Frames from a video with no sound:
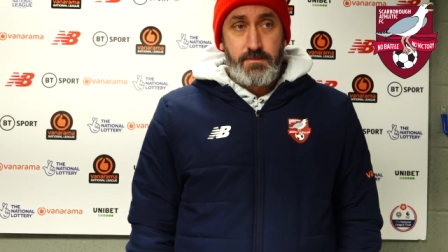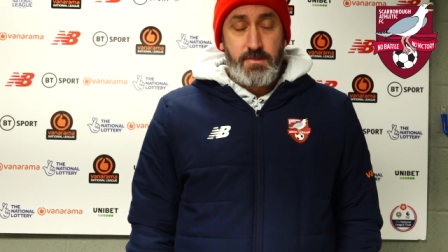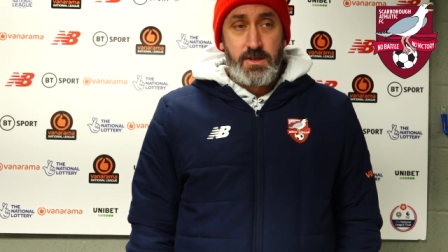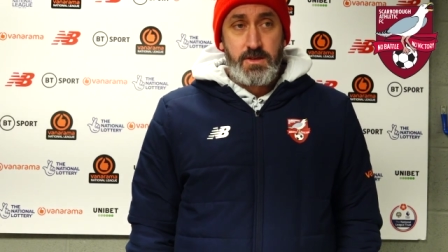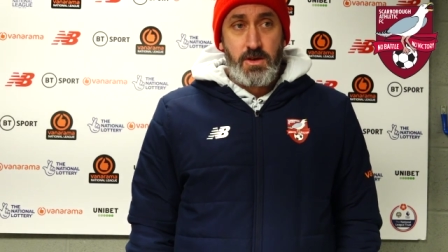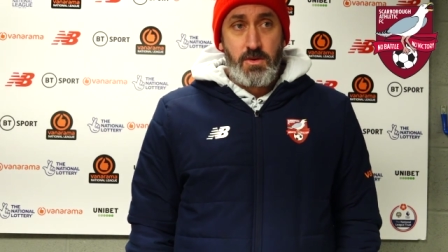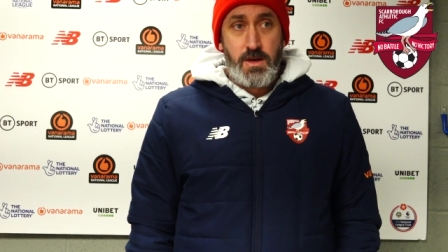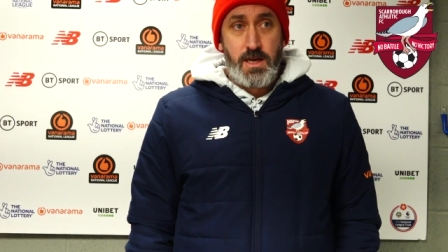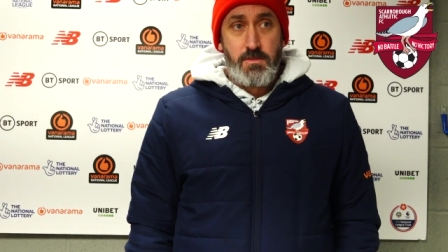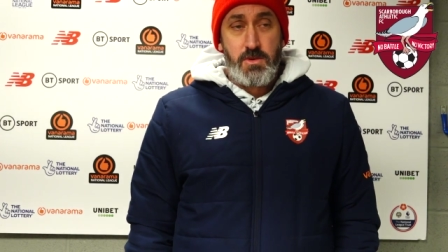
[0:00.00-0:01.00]

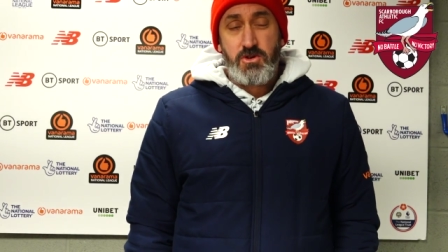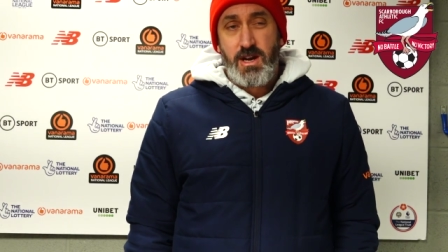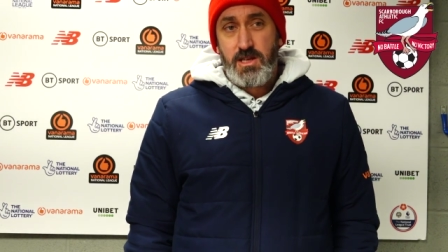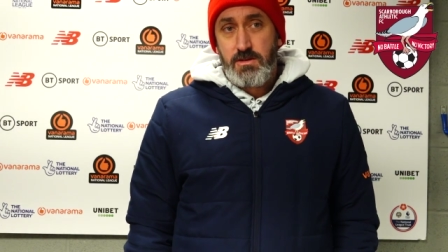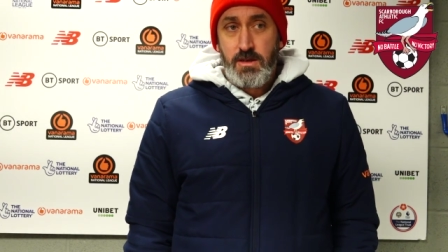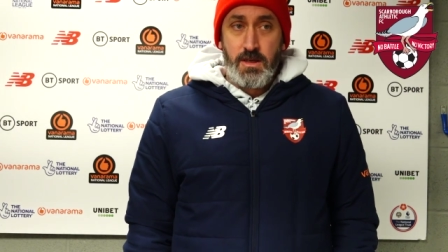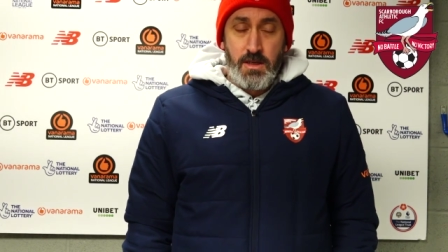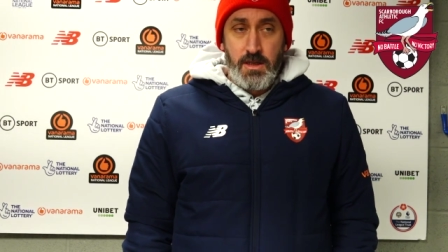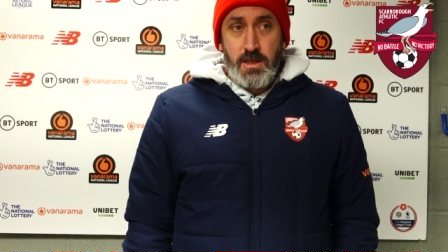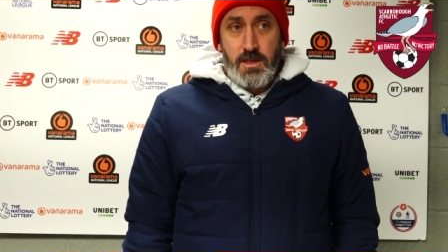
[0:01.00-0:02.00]
So we try and
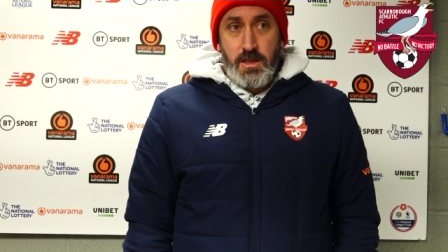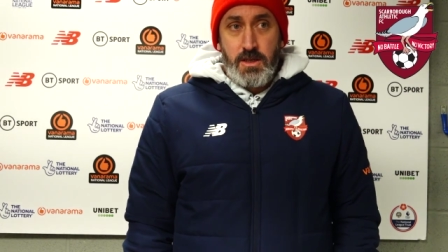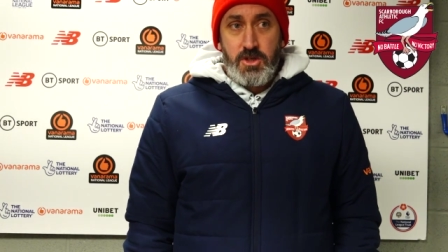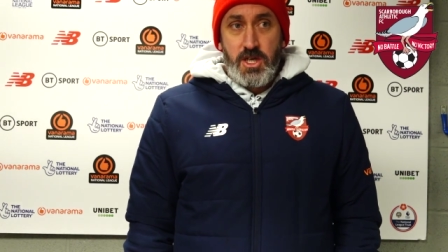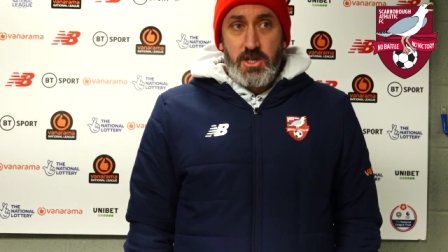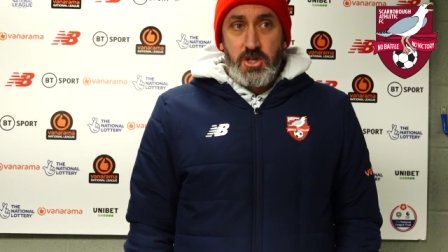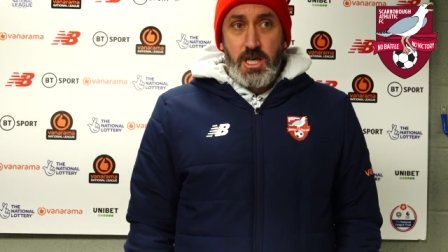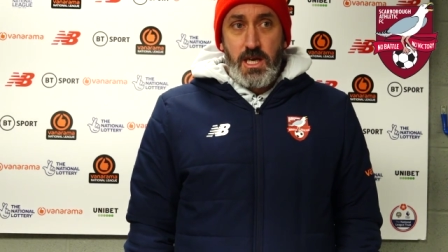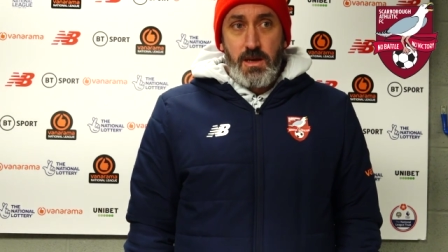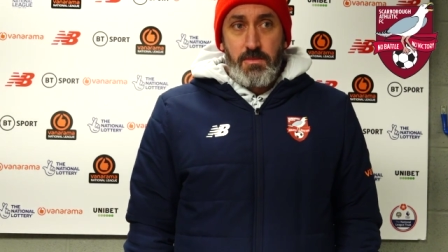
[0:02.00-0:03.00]
change
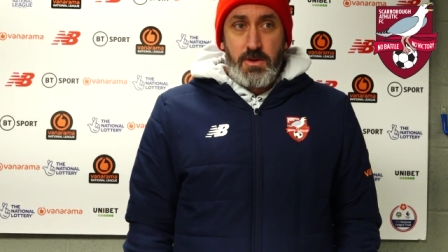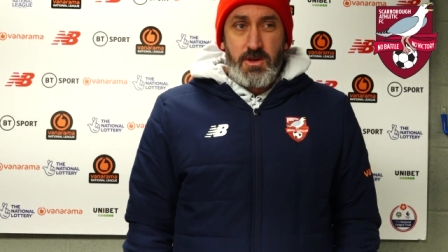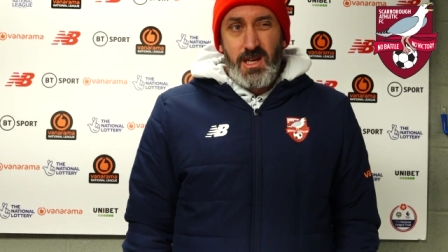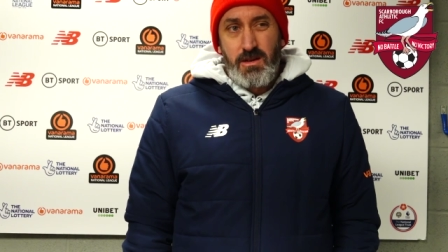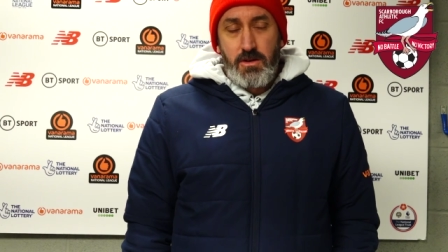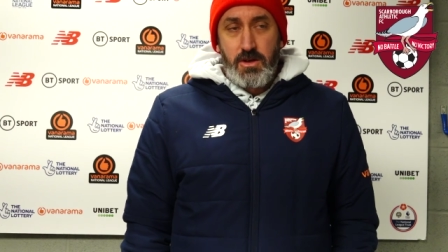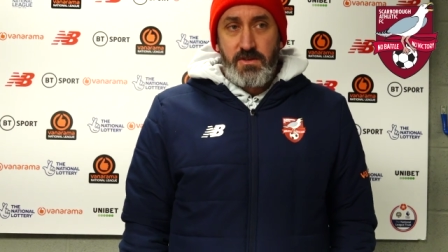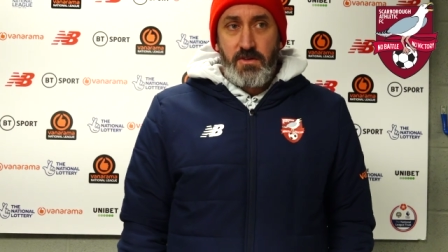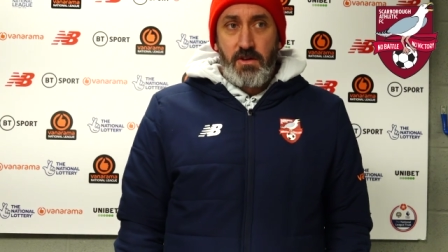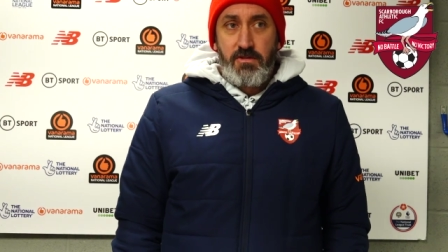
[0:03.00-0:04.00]
shape. We go
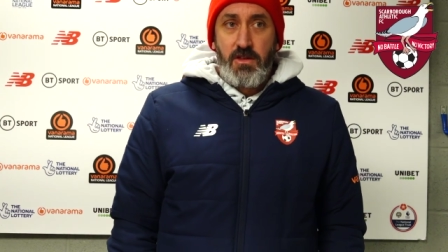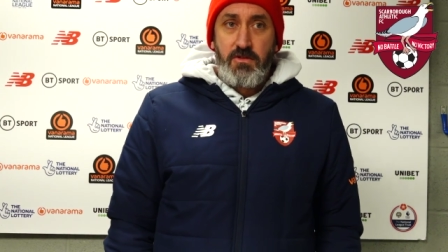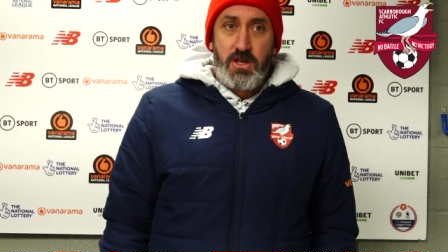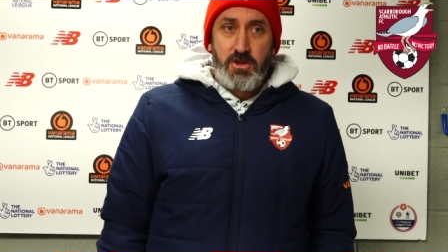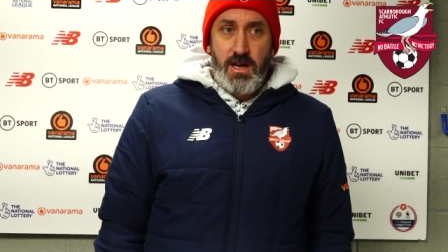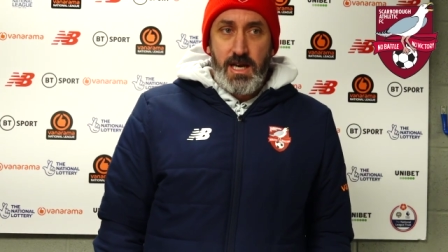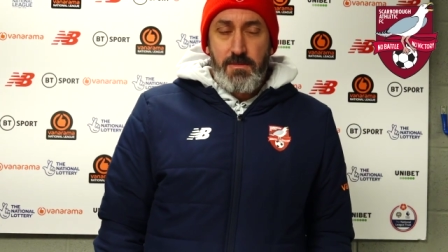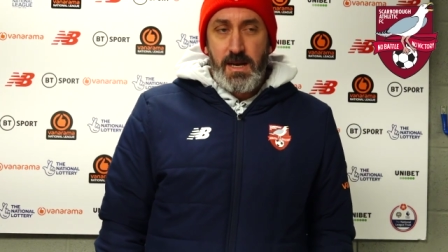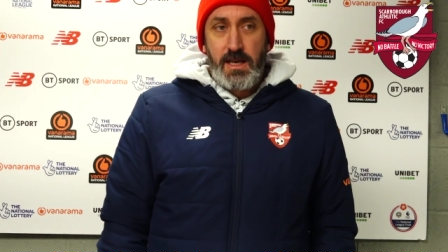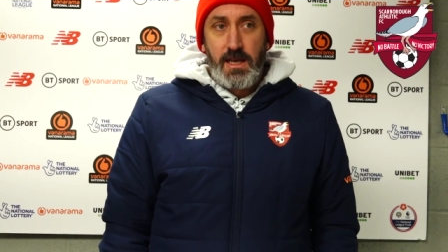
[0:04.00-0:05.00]
to 4-3-3 to try and
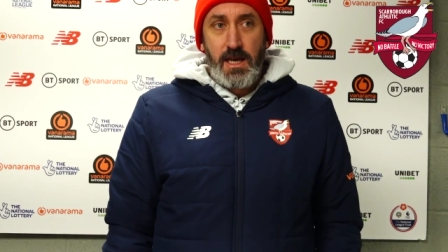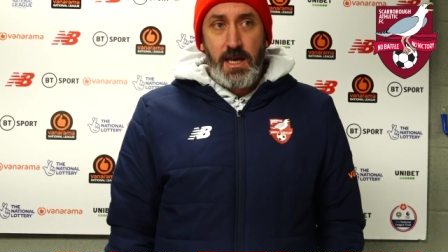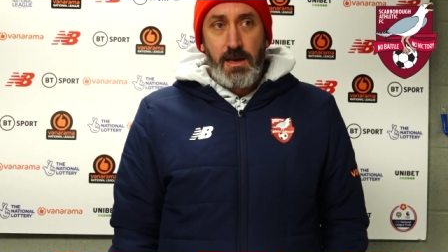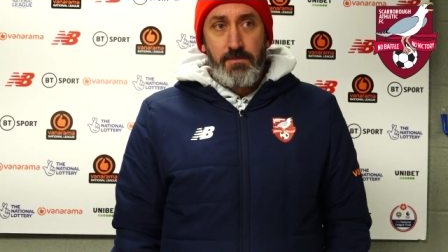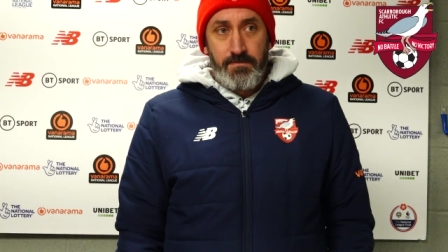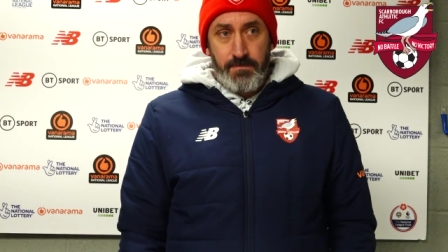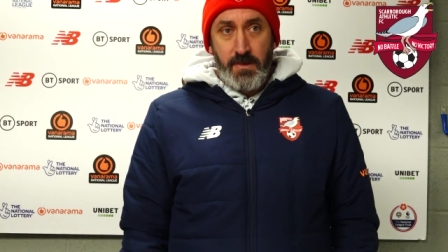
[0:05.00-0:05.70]
get back in the game.